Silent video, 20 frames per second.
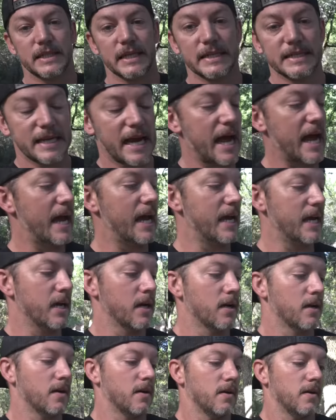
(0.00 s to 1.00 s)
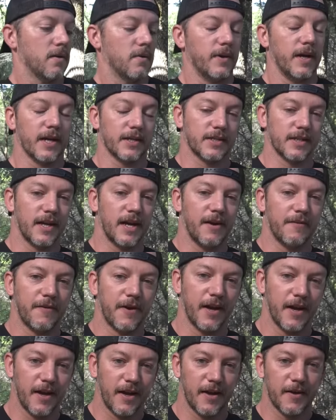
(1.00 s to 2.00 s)
Today, we actually
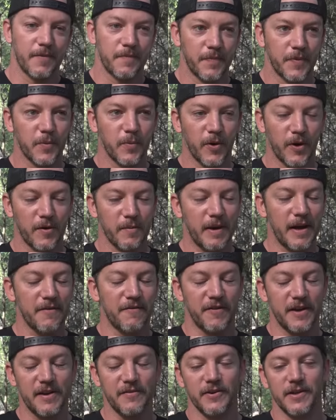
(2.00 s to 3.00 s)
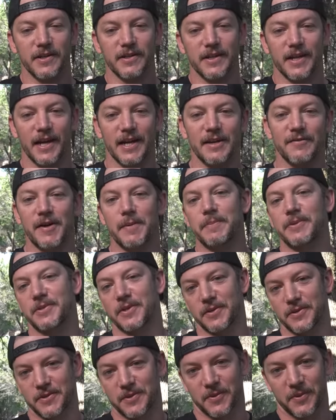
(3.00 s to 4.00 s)
have one of my favorite kind of
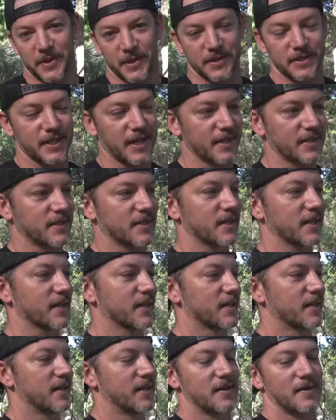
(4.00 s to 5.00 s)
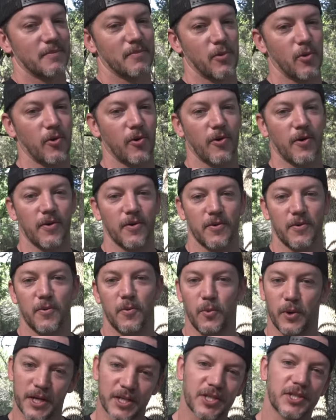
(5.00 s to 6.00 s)
episodes. We are testing more
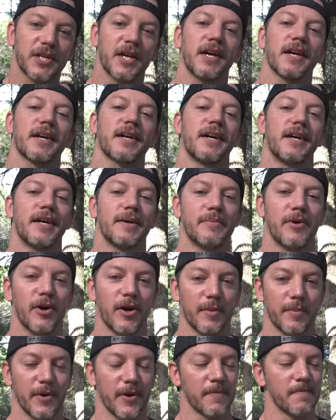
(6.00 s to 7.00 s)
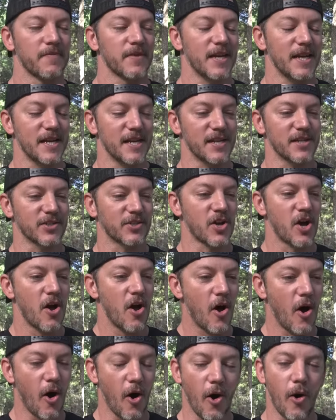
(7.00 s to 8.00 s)
wish.com armor. It is
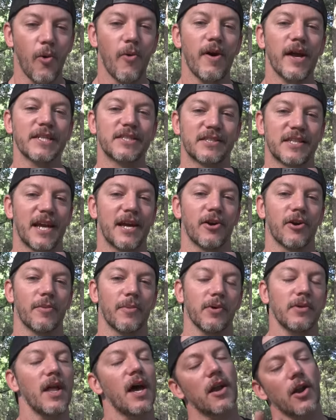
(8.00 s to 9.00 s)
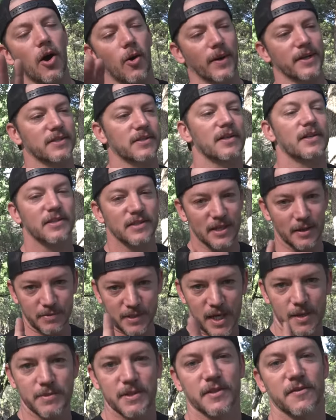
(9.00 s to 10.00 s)
always terrible, not always,
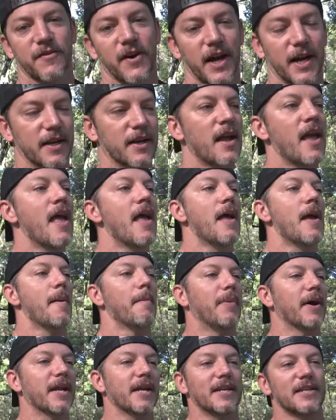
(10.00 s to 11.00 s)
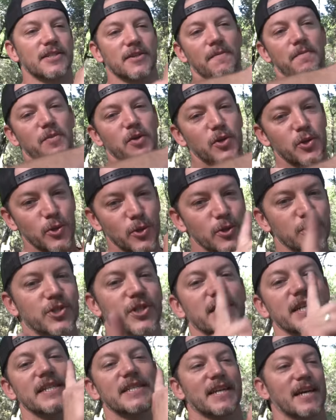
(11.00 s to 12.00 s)
sometimes it's fine, but it is
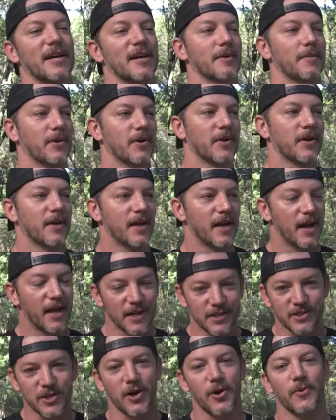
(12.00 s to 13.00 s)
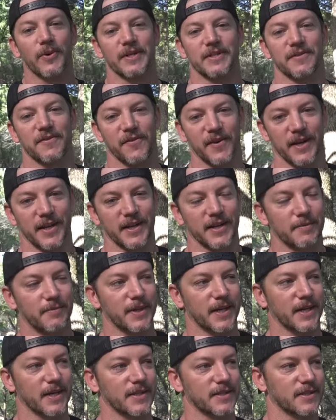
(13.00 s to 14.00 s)
usually terrible, and it's always fun
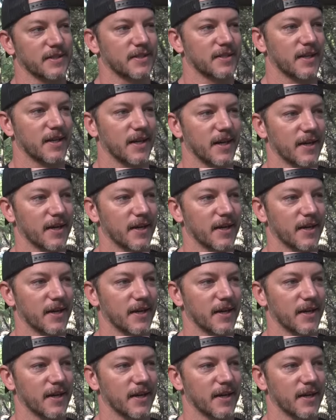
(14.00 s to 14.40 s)
because